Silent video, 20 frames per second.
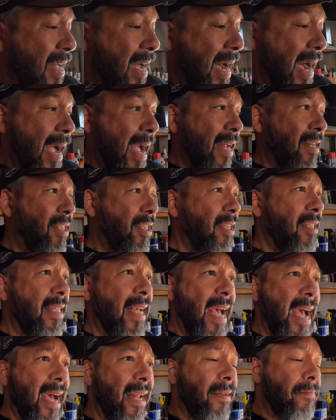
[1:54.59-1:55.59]
I had just
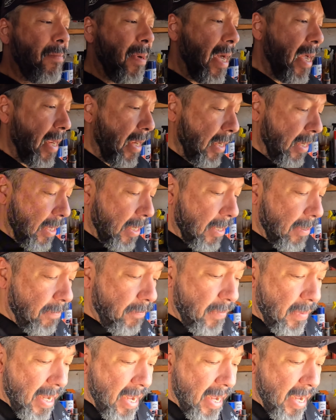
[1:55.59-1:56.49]
had my